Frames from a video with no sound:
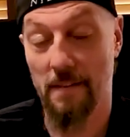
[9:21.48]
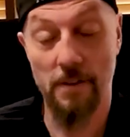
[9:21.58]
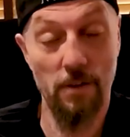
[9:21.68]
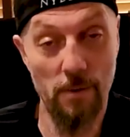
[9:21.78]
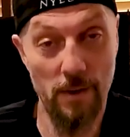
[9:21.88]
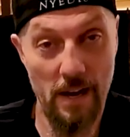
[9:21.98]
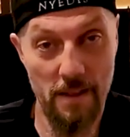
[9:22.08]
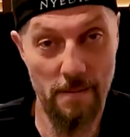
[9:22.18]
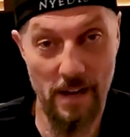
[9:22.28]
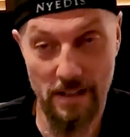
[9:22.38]
If you don't know what out of
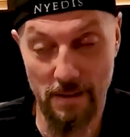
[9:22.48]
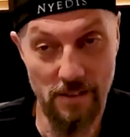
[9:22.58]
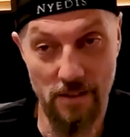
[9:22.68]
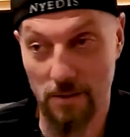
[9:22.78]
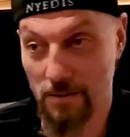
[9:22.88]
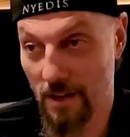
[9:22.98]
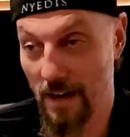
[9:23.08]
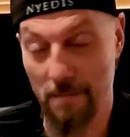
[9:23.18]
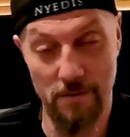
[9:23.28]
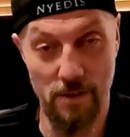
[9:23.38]
the box means too, sorry,
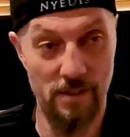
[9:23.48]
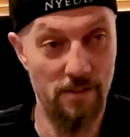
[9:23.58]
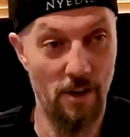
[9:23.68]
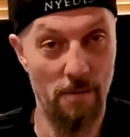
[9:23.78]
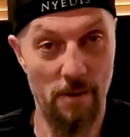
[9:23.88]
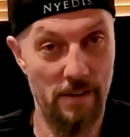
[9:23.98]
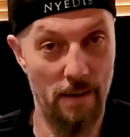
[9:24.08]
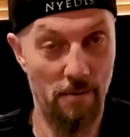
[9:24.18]
I'm using this term all the time.